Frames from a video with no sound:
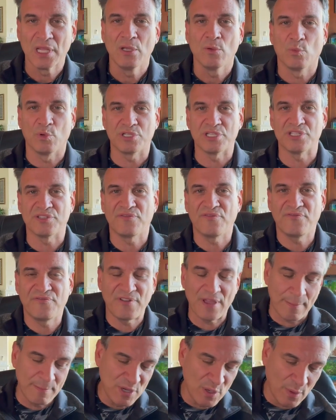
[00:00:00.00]
which is
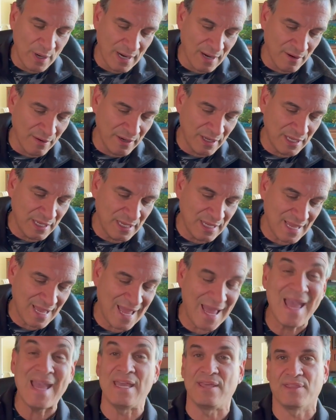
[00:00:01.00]
February
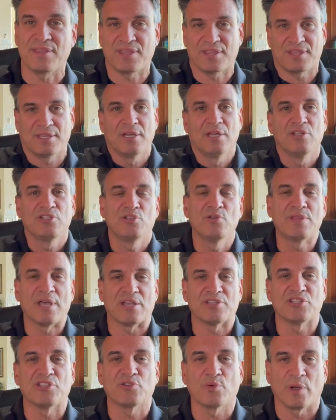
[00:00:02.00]
8th,
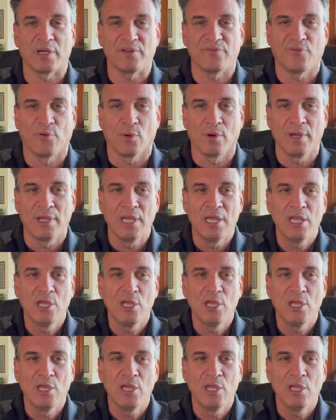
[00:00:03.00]
2024,